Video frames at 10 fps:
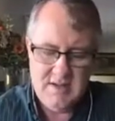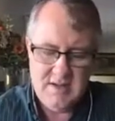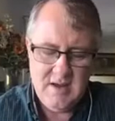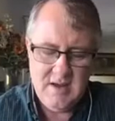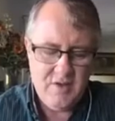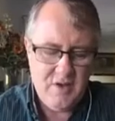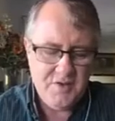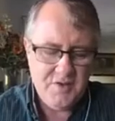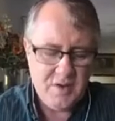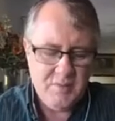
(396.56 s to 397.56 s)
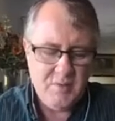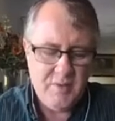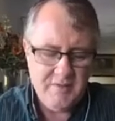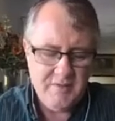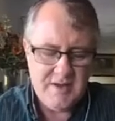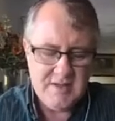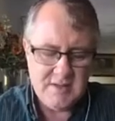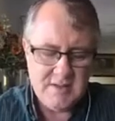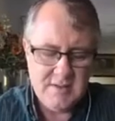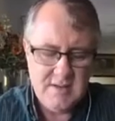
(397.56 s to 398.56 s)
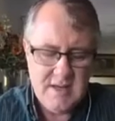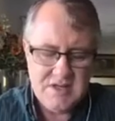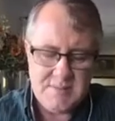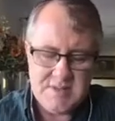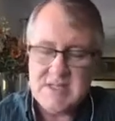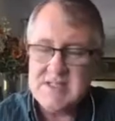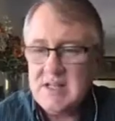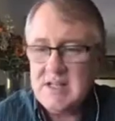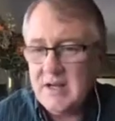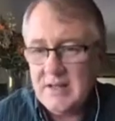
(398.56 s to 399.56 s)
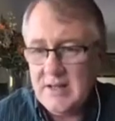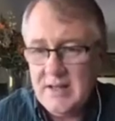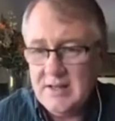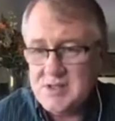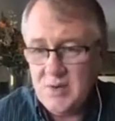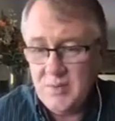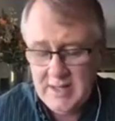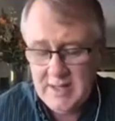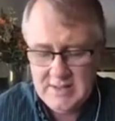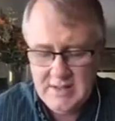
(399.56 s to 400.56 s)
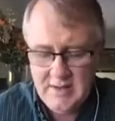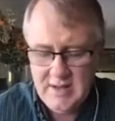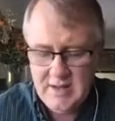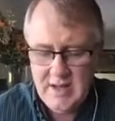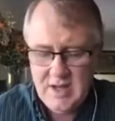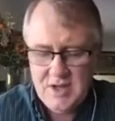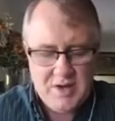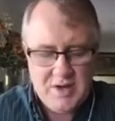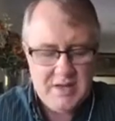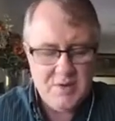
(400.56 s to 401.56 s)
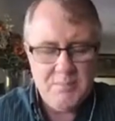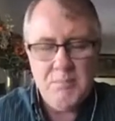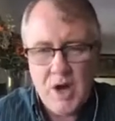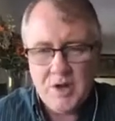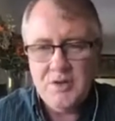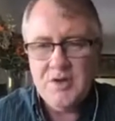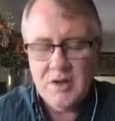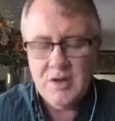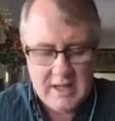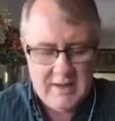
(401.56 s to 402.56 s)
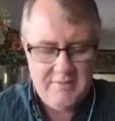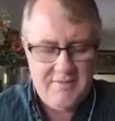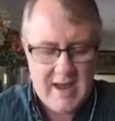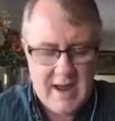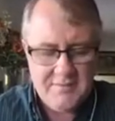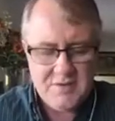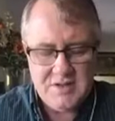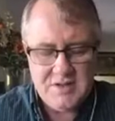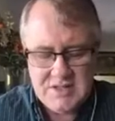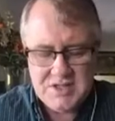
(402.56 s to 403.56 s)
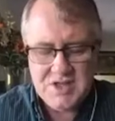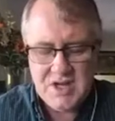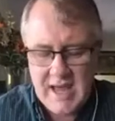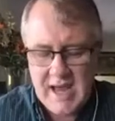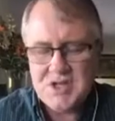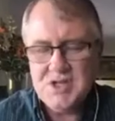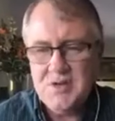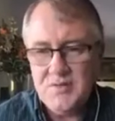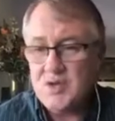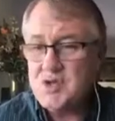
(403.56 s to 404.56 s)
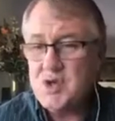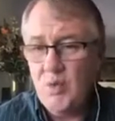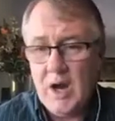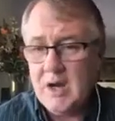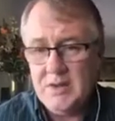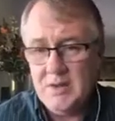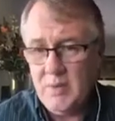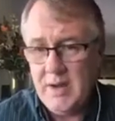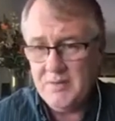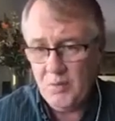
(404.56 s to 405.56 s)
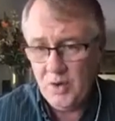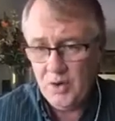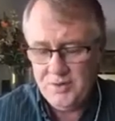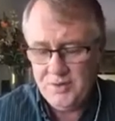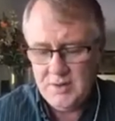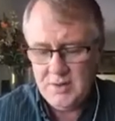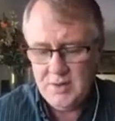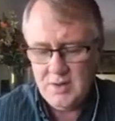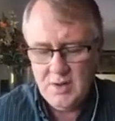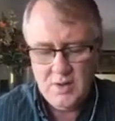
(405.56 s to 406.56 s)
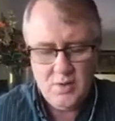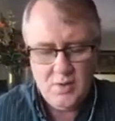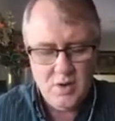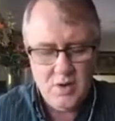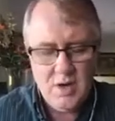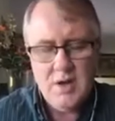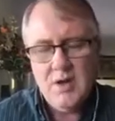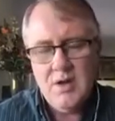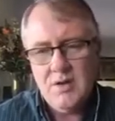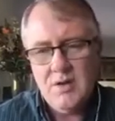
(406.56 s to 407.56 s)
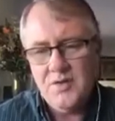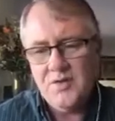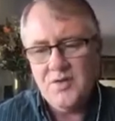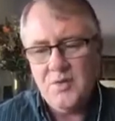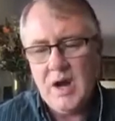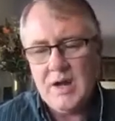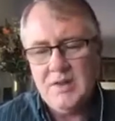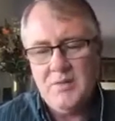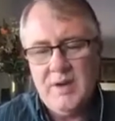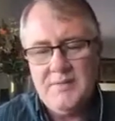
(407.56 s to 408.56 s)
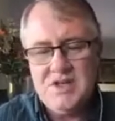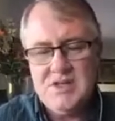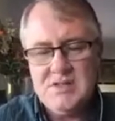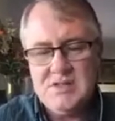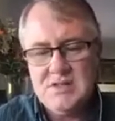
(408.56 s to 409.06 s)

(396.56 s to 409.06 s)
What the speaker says: of all the trouble we are facing. James says it clearly, and so we need to hear it. You can either model your life after the teaching and action of those who walk in the way of the world, or those who walk in the way of Jesus.